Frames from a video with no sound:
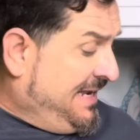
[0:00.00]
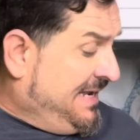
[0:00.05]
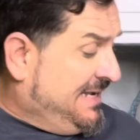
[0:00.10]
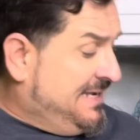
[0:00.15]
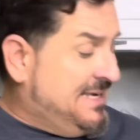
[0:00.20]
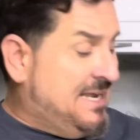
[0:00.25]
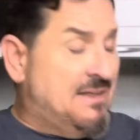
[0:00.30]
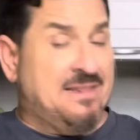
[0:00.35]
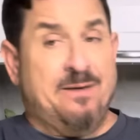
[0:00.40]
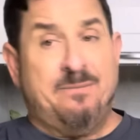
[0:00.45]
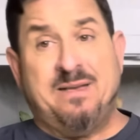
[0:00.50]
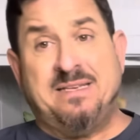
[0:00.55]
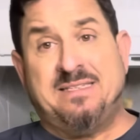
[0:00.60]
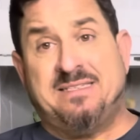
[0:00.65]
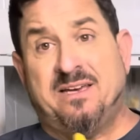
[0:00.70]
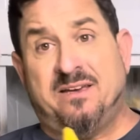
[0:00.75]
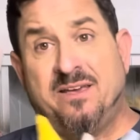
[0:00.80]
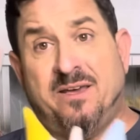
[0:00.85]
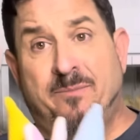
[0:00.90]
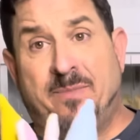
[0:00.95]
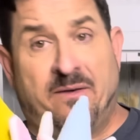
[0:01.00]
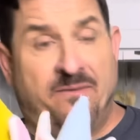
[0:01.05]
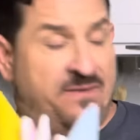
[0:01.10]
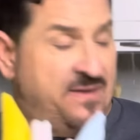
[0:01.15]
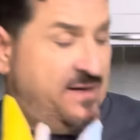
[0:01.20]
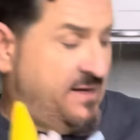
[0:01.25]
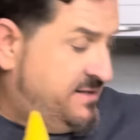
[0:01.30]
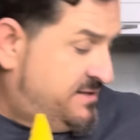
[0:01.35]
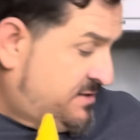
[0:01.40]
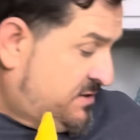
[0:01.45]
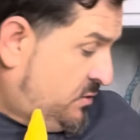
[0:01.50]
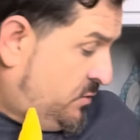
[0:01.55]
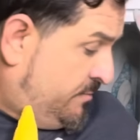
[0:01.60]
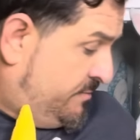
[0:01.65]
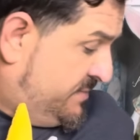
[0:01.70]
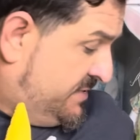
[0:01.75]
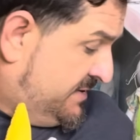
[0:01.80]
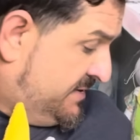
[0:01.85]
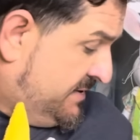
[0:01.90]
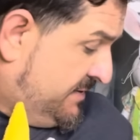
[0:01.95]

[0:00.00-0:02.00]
Now, let me tell you about these gnomes.